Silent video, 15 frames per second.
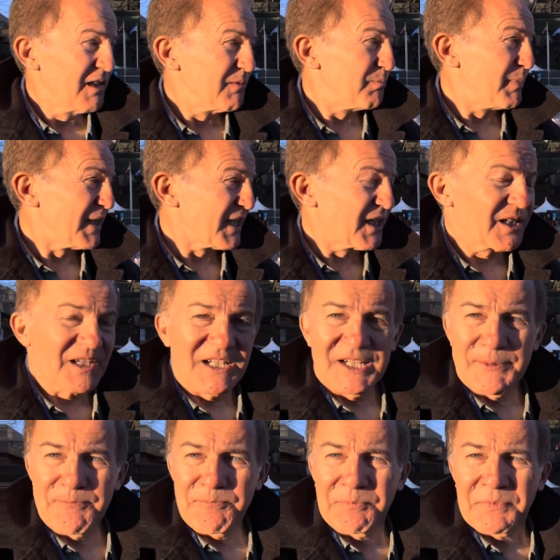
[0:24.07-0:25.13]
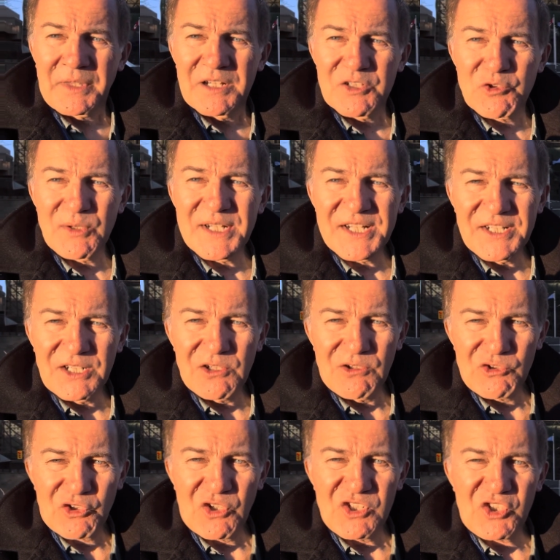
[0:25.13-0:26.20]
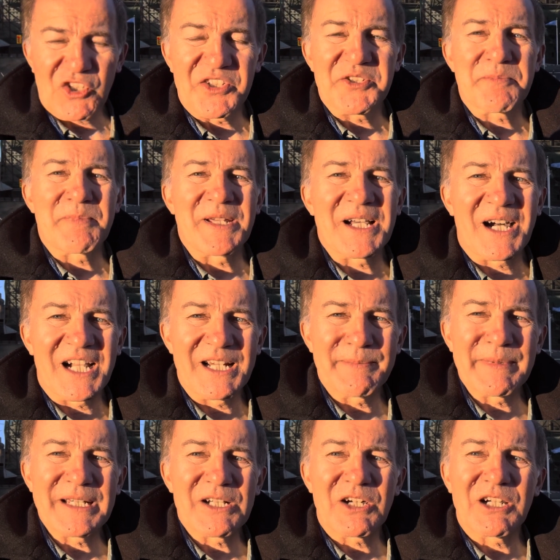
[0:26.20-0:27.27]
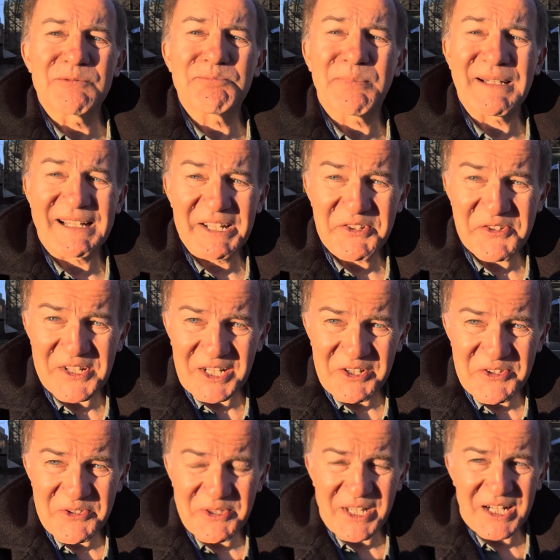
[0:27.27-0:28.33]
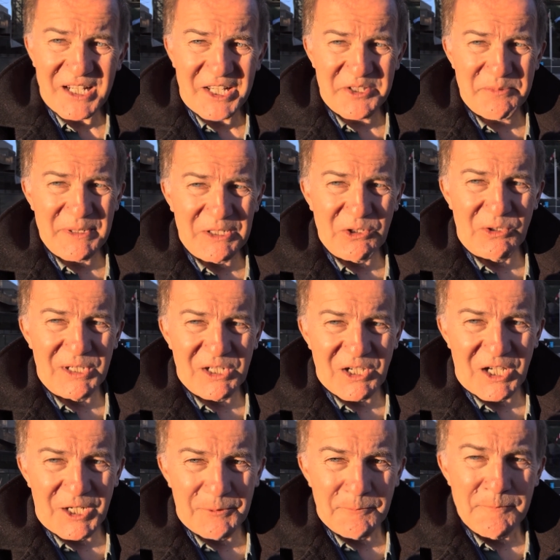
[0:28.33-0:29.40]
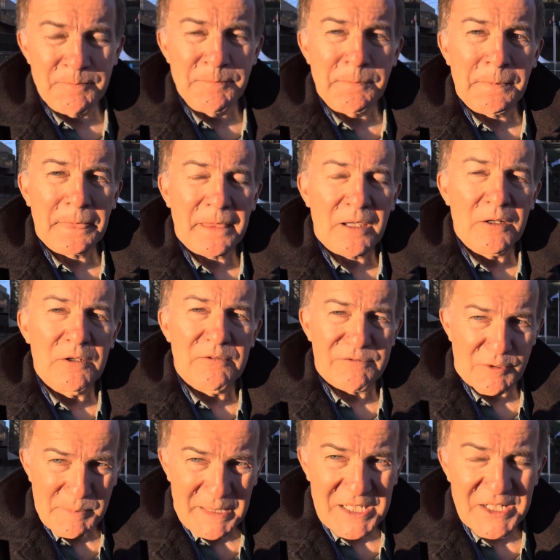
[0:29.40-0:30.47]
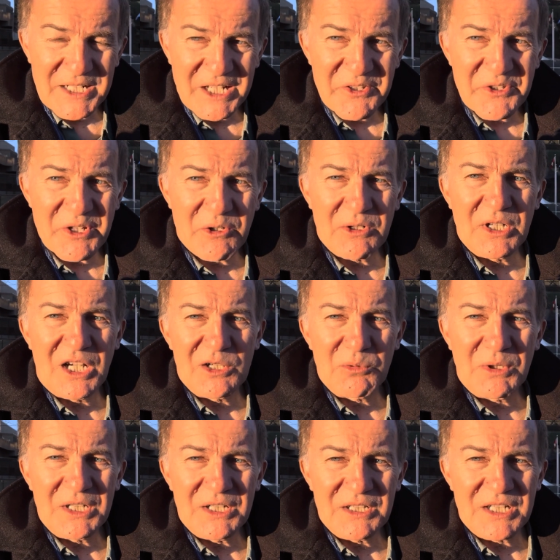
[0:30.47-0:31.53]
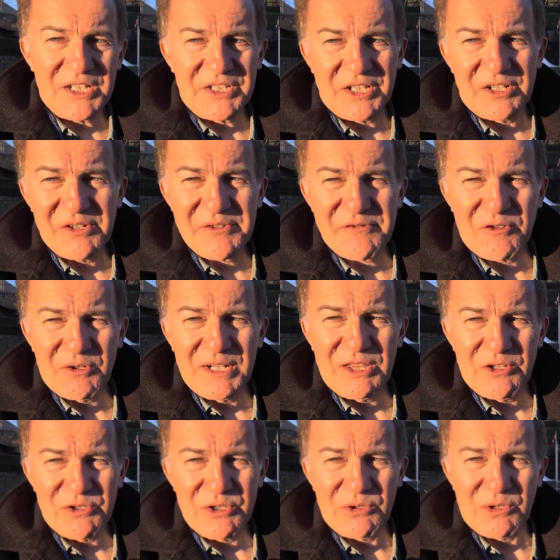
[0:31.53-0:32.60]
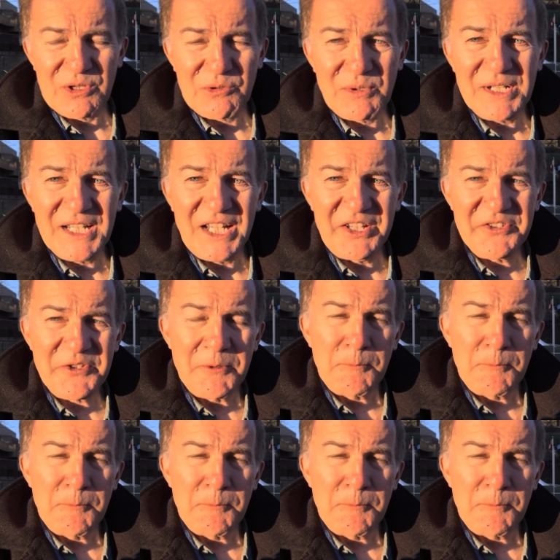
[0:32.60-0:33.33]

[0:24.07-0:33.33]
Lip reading: big treaty negotiations behind me on plastics that has been going on for many days here in Ottawa and continues for another 2 or 3 days.